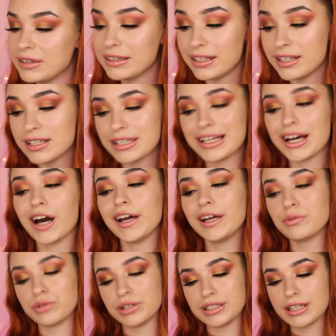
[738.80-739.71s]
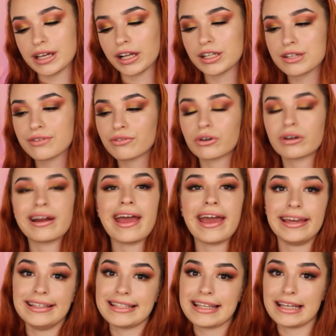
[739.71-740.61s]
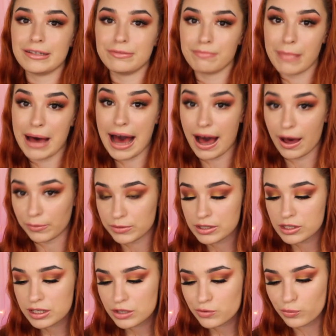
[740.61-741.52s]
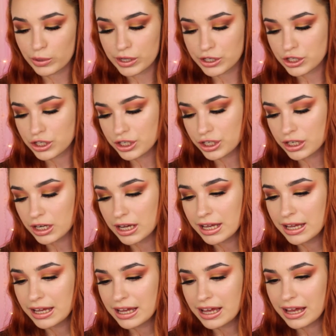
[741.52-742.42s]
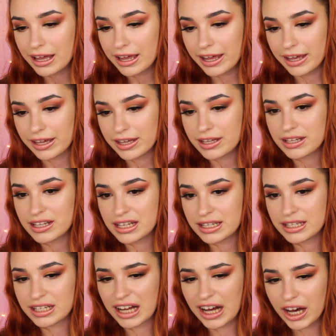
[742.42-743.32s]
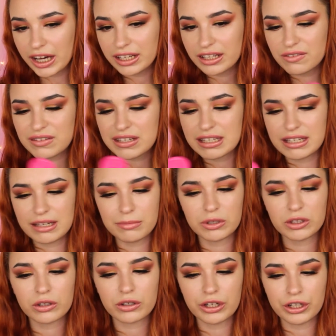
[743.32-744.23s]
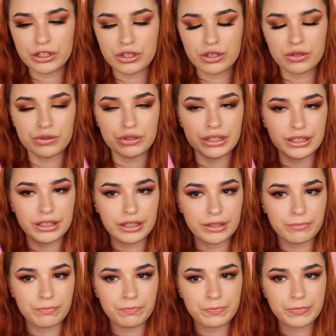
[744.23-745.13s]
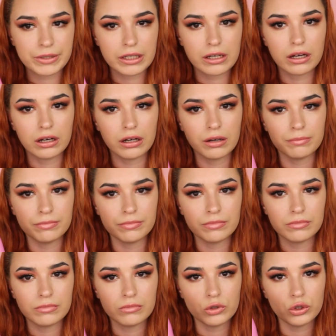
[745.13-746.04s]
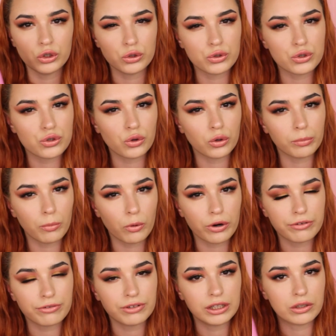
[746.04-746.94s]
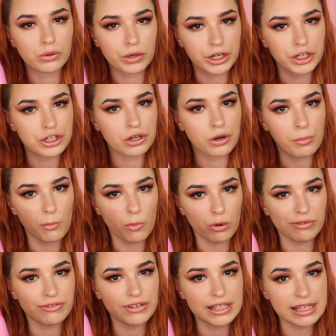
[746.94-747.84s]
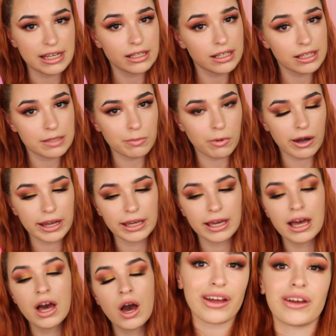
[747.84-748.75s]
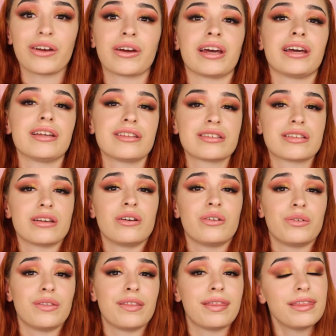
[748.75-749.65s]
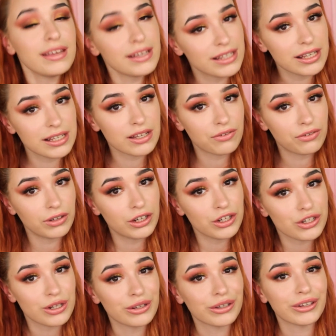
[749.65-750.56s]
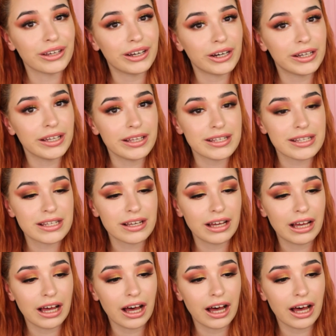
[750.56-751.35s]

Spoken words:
This guy retails for £18, which is kind of similar to the usual Morphe, the original Morphe setting spray. Okay, so this is the finished look, you guys.